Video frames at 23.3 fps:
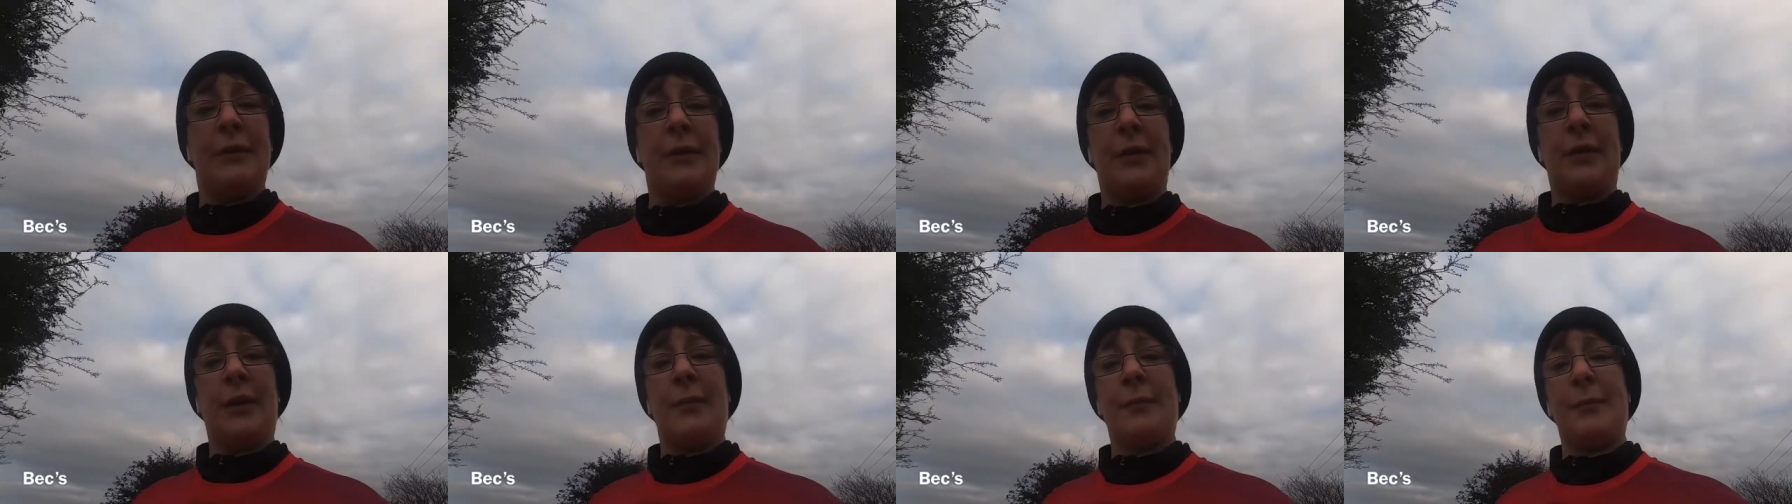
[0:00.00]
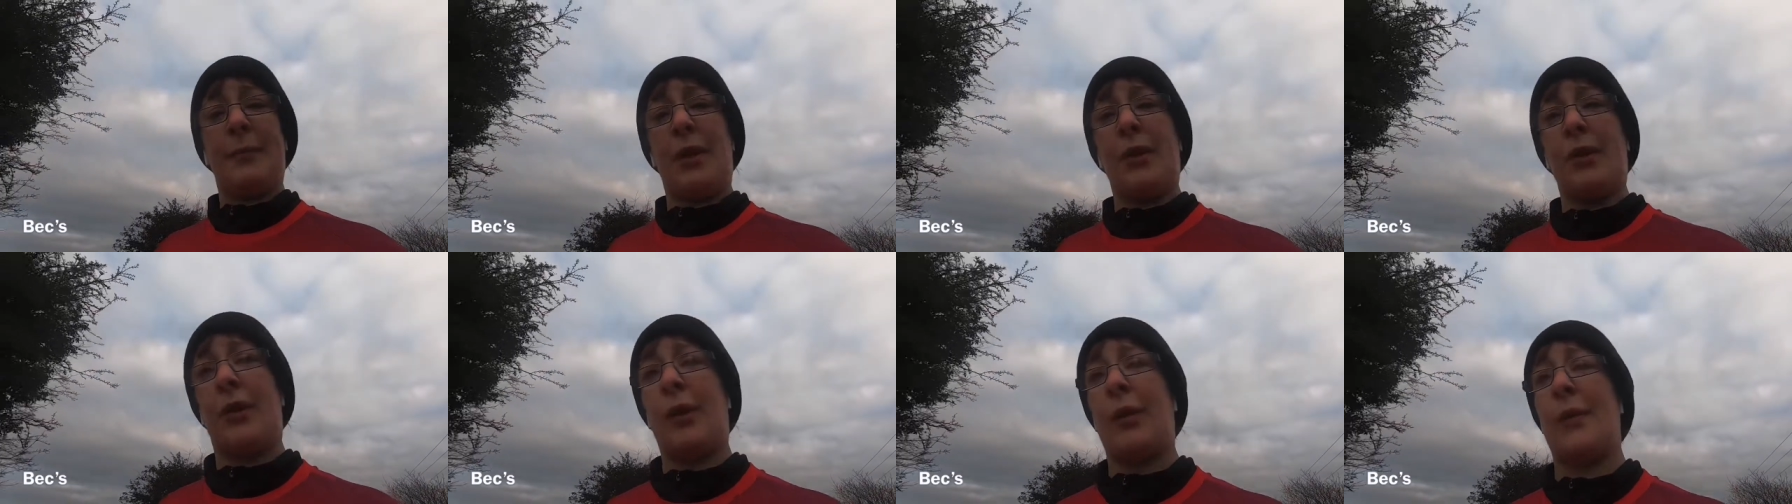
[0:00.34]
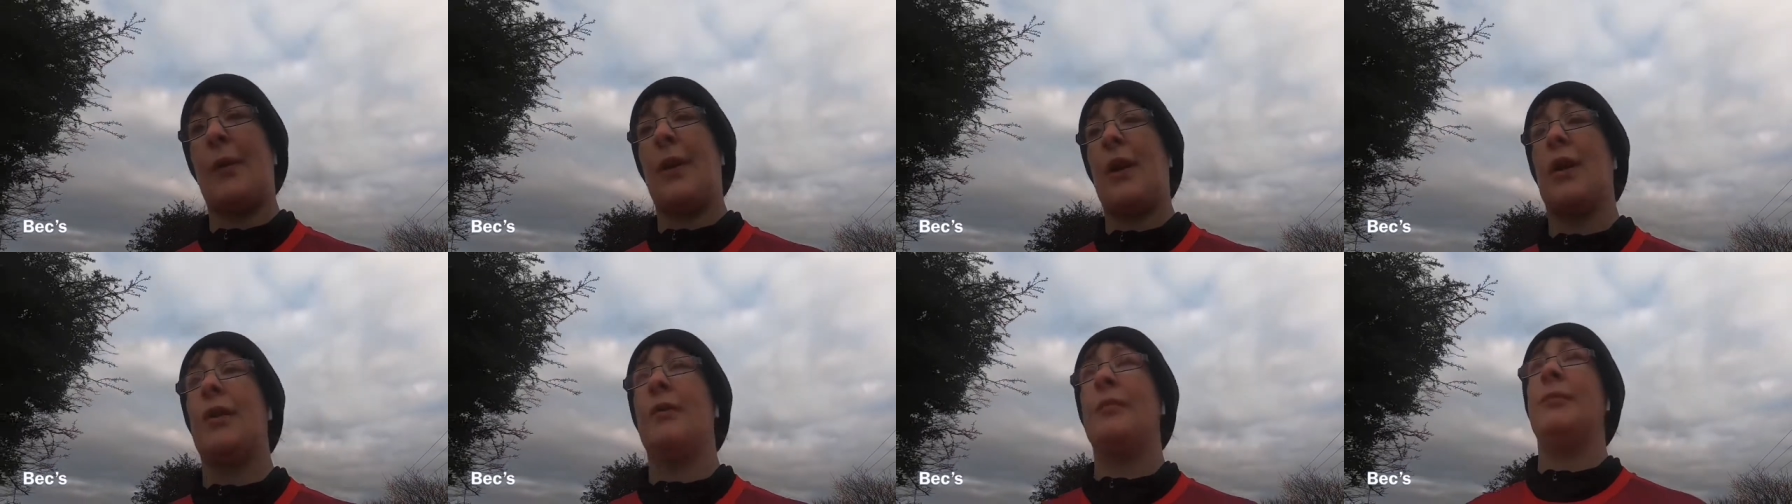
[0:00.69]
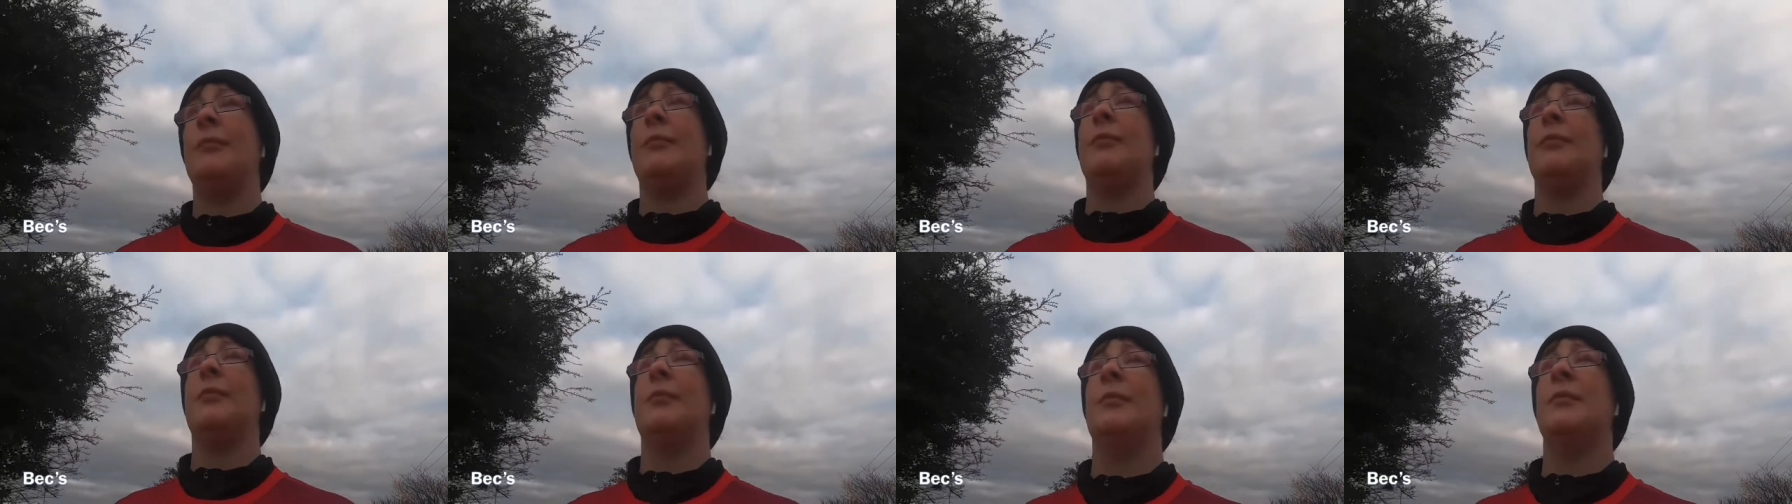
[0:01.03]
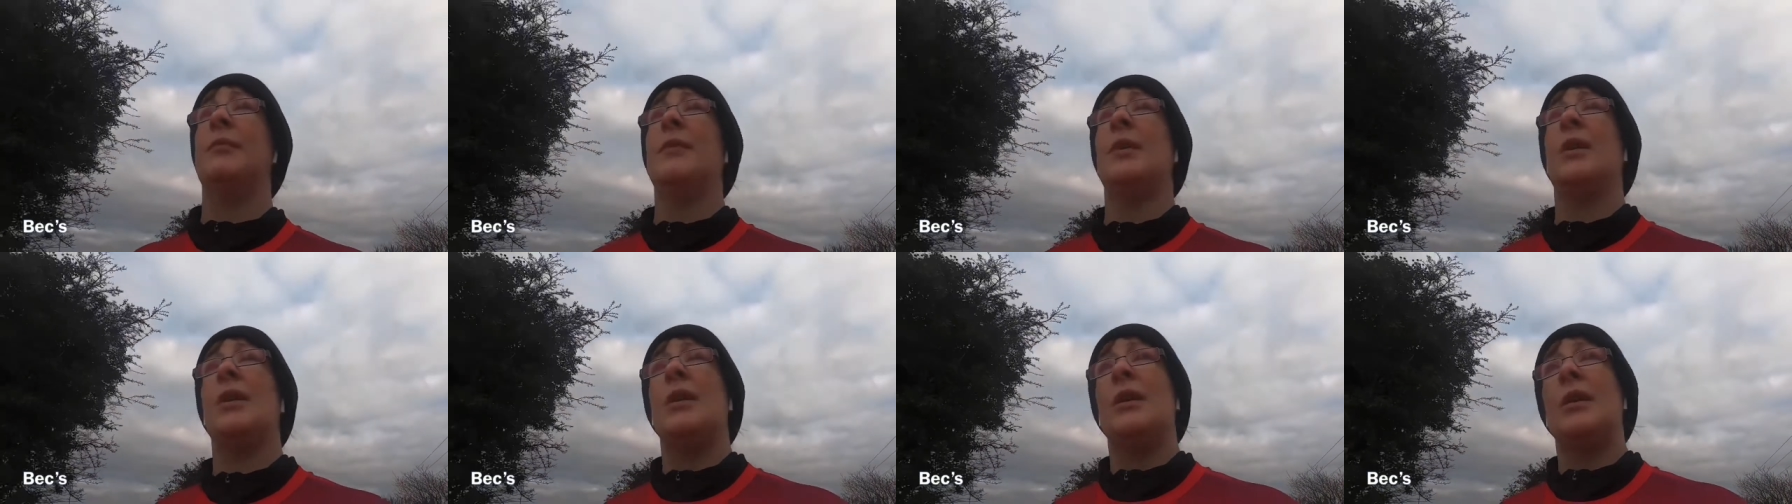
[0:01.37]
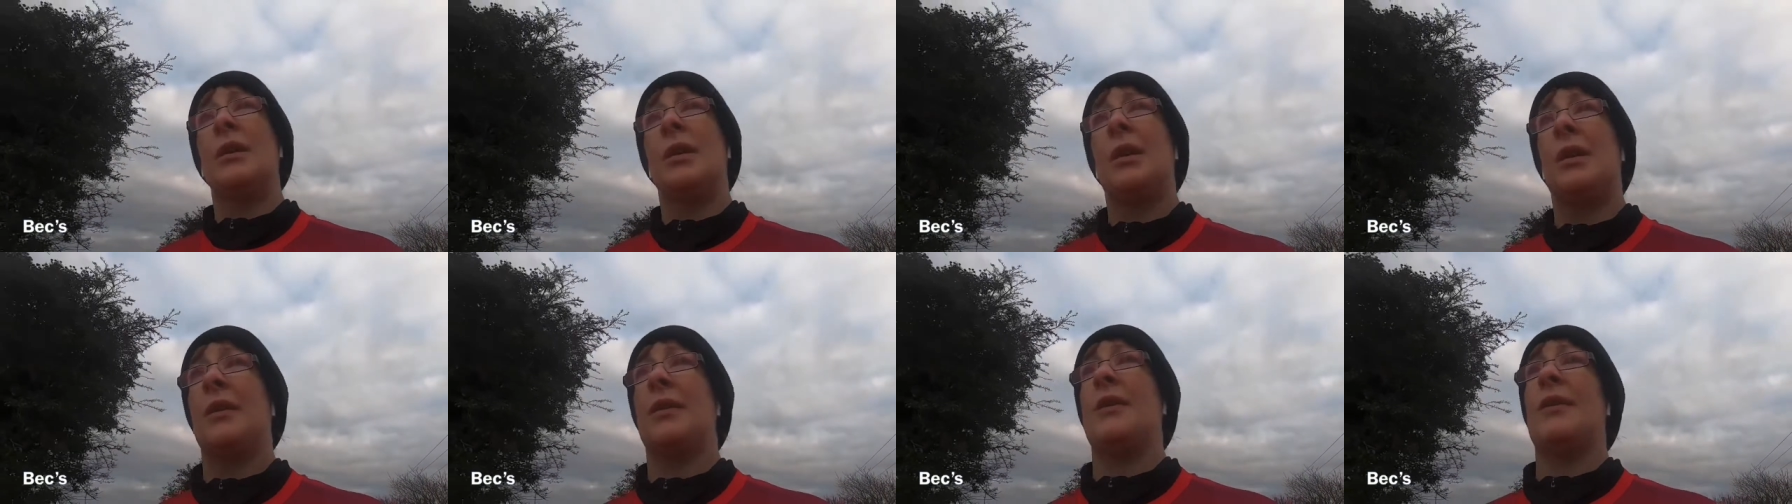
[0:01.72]
I'm going to go home
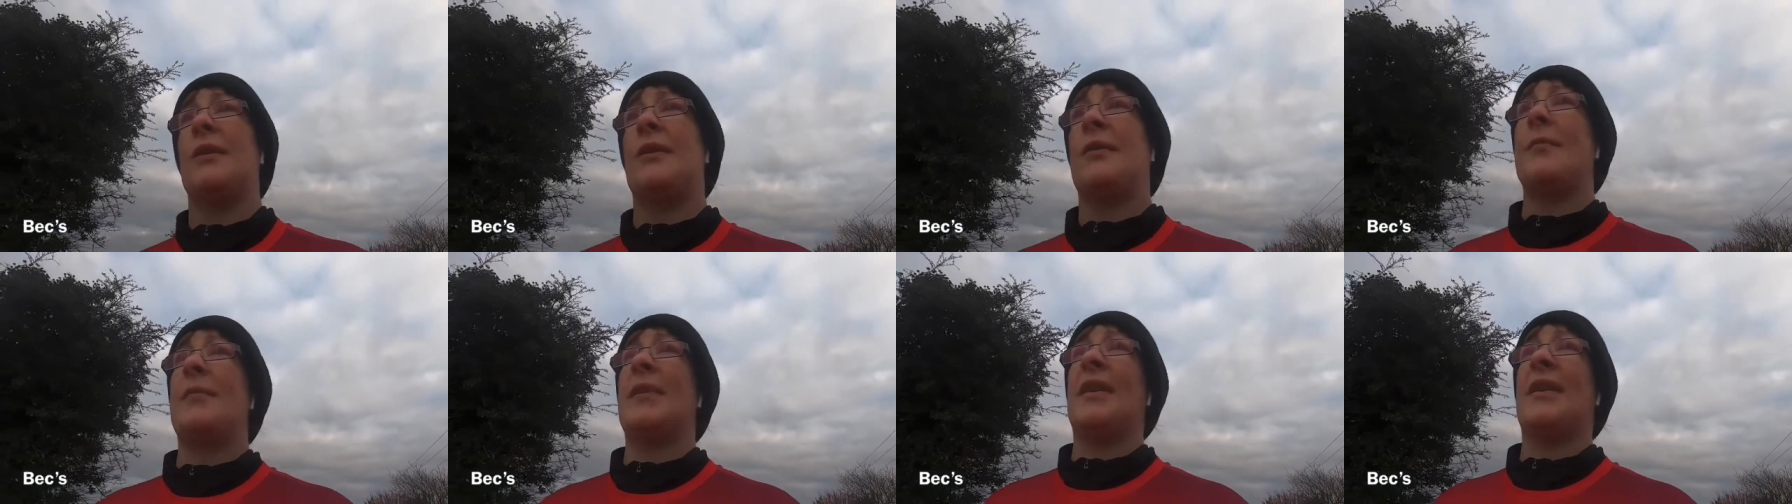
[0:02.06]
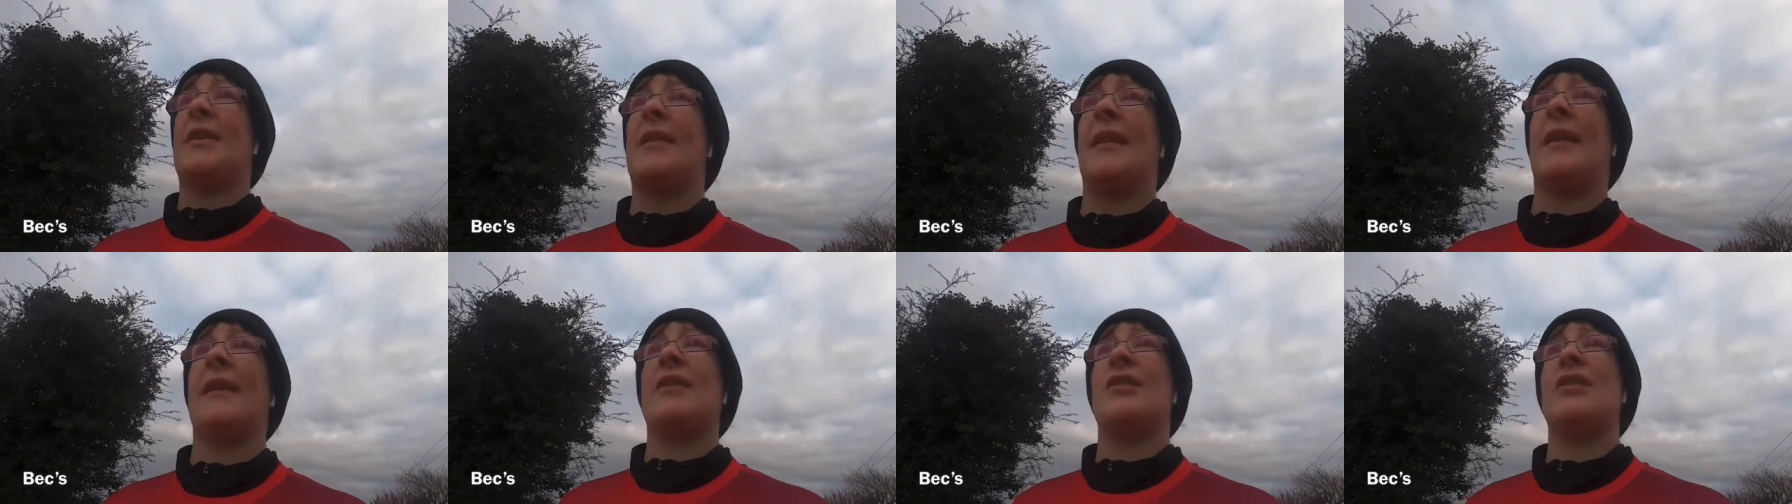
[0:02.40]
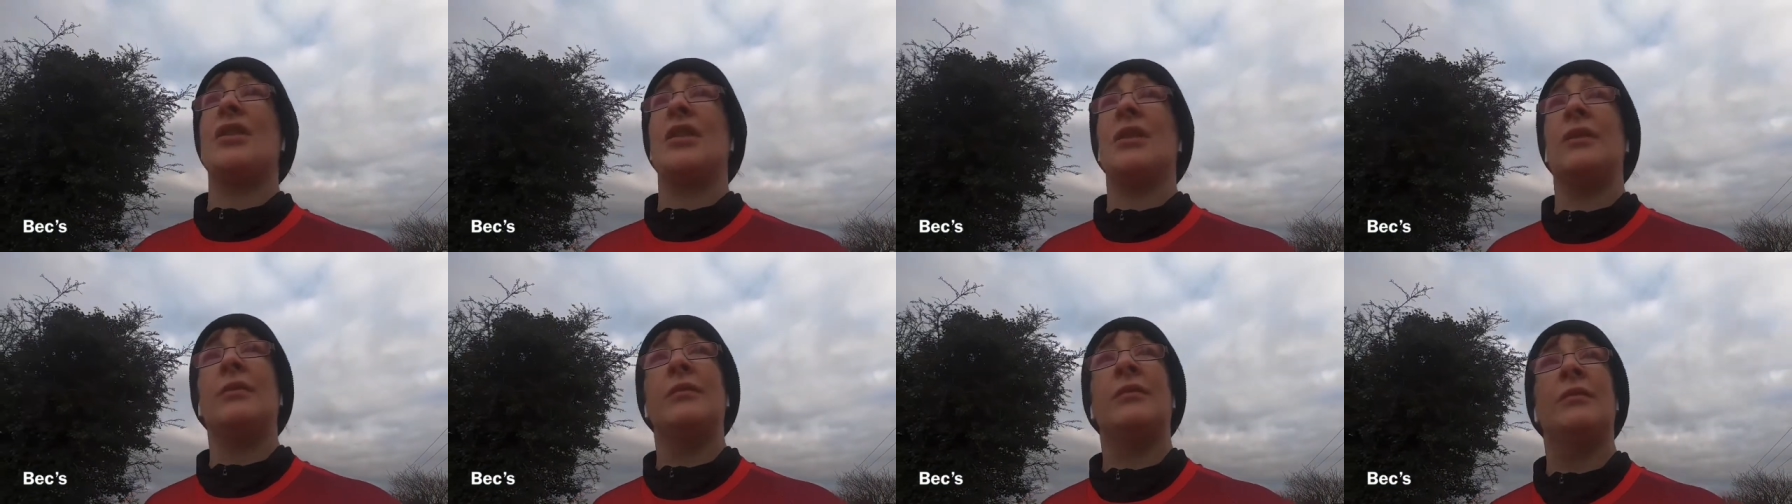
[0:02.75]
going to do some meditation